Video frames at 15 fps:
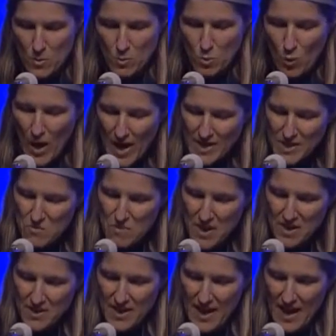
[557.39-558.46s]
Why is it
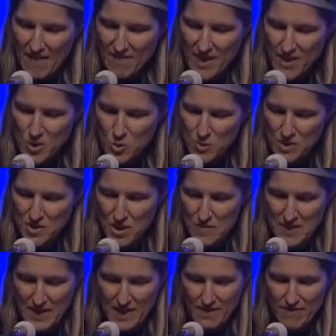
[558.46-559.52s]
better to have that Swiss Army
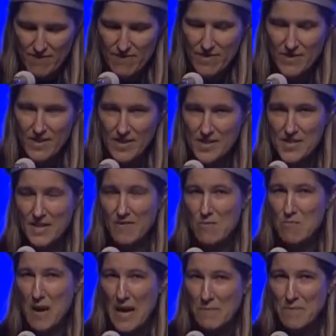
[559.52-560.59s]
knife instead of a
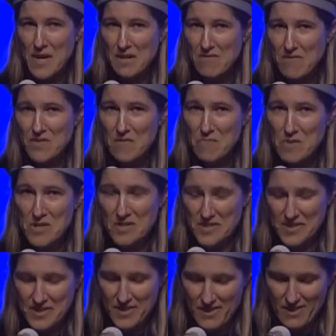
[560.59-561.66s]
backpack full of
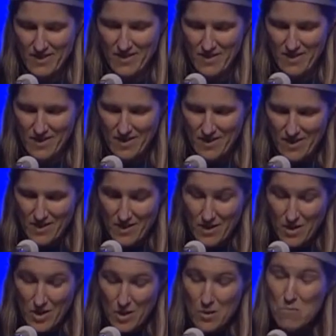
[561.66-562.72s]
books?
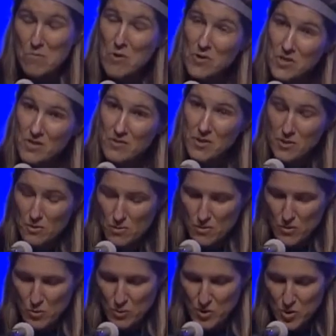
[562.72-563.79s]
Most of you
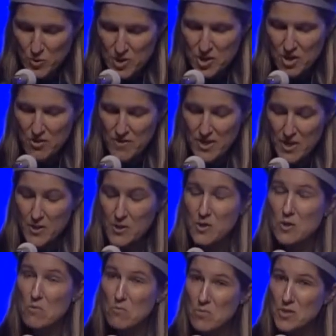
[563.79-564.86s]
will switch careers
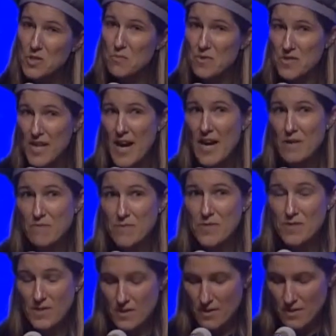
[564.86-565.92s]
multiple
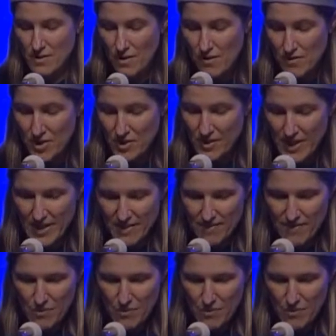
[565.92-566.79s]
times over your life.